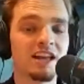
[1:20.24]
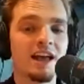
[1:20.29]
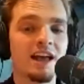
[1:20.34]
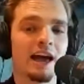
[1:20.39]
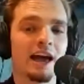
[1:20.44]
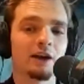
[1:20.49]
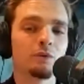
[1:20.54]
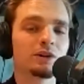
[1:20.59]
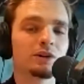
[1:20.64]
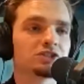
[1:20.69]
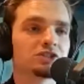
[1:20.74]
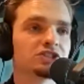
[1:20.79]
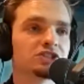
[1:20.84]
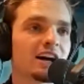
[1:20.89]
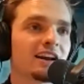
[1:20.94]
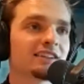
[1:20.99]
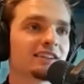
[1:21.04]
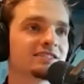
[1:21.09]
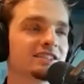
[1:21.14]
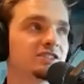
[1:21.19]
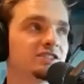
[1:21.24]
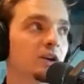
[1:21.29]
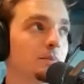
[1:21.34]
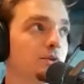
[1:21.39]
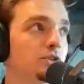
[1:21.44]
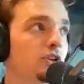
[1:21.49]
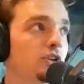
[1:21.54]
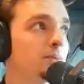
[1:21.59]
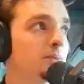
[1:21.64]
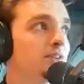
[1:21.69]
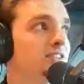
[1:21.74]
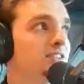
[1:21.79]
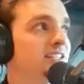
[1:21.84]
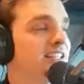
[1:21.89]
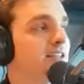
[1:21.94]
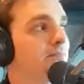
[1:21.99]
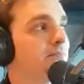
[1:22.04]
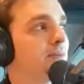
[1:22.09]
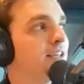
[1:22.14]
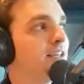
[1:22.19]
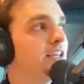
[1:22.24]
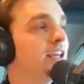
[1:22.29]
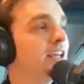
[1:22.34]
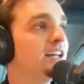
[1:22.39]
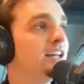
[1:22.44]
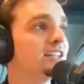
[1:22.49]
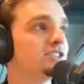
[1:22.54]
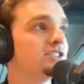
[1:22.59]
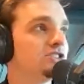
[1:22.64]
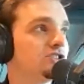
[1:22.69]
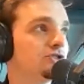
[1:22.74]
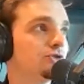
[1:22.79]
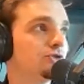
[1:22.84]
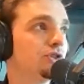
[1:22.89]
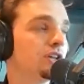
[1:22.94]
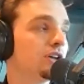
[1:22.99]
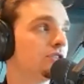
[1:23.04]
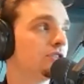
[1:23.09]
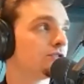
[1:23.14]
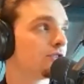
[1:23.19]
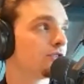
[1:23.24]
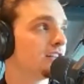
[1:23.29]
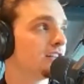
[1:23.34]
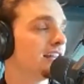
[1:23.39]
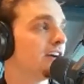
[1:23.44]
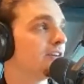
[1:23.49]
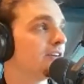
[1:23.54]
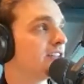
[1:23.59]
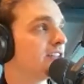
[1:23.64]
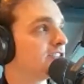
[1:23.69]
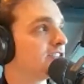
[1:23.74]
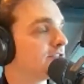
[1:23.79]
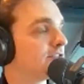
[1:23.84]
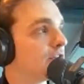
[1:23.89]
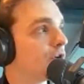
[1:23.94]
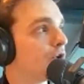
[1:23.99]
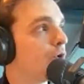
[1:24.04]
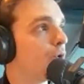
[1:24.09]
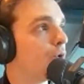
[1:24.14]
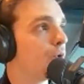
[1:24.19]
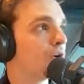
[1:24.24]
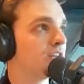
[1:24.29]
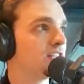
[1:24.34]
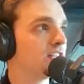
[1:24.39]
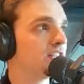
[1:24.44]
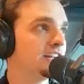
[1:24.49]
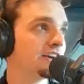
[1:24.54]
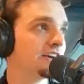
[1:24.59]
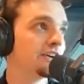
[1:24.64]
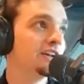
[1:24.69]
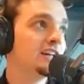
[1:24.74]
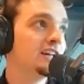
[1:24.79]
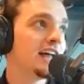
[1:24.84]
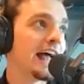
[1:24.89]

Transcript: and I want to shout out to WWDB Studios for allowing us to record here.